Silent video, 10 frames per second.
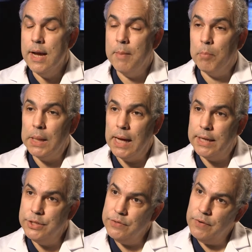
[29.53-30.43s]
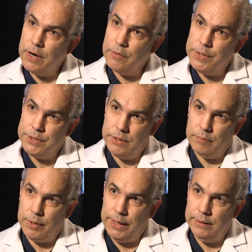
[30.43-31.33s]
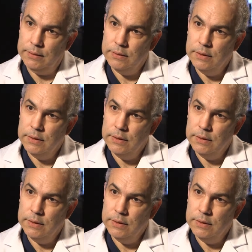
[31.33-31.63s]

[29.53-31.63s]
and blockage of arteries in the brain.